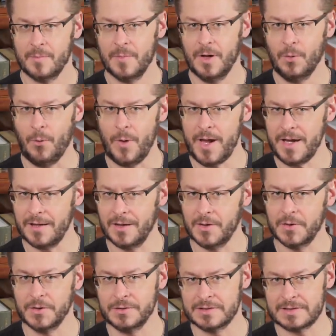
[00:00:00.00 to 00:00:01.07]
But we
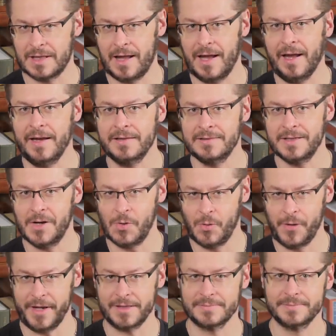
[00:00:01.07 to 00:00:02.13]
know who's lying, don't
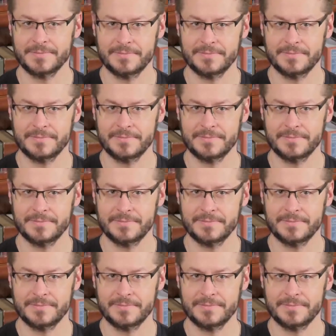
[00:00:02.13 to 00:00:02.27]
we?